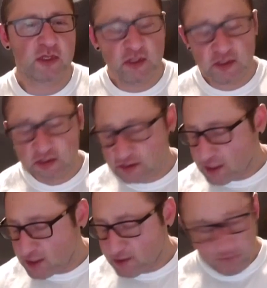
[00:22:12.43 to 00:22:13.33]

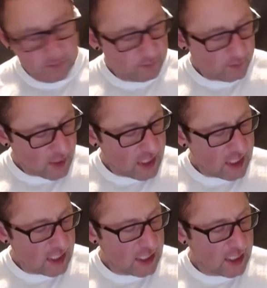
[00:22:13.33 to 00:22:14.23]
So,
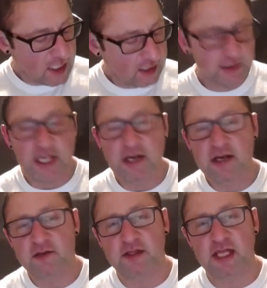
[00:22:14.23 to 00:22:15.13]
uh, Glenn,
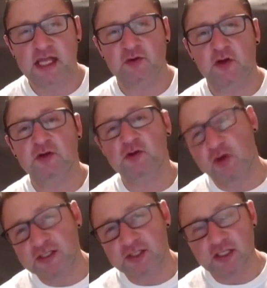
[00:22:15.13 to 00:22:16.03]
thanks for all those
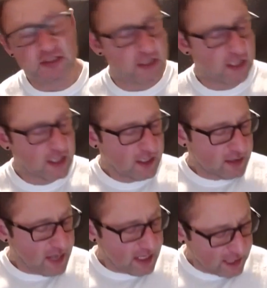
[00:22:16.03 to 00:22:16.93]
questions.
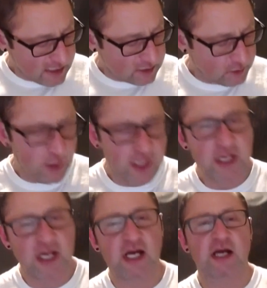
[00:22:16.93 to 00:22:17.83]
That last one,
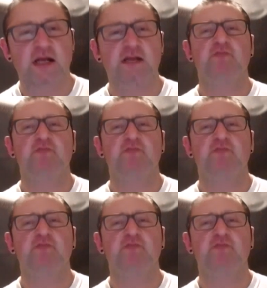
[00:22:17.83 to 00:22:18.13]
uh,